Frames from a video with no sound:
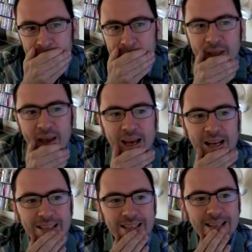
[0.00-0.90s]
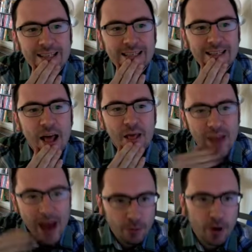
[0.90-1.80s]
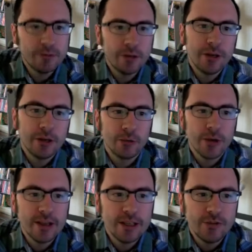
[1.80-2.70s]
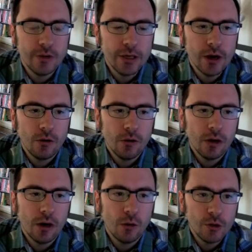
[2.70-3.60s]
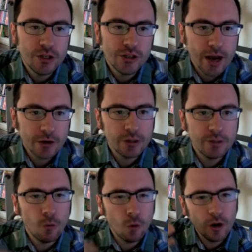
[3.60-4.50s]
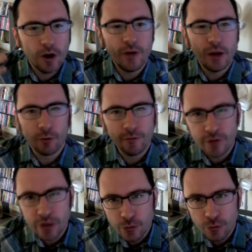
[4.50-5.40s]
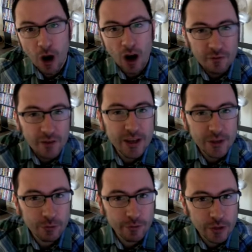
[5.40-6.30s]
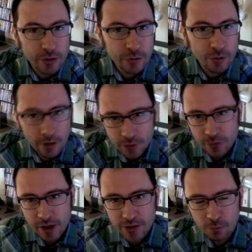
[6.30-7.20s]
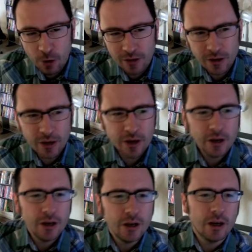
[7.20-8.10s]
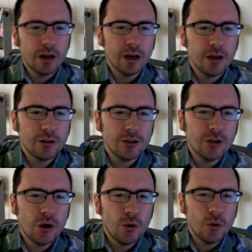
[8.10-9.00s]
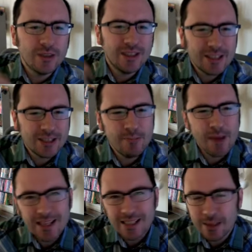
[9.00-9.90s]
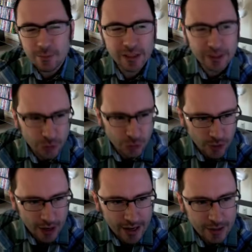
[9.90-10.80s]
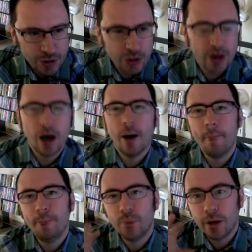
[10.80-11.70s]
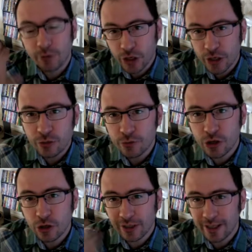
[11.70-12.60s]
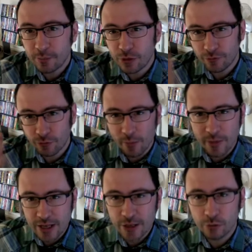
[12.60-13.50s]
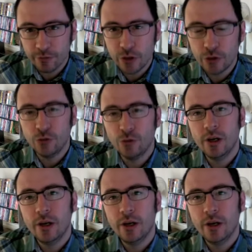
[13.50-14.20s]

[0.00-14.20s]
And that prompted me to create this video, which is actually more of a review of his review of 2001. So this may seem a little strange, but I'm going to use clips from his review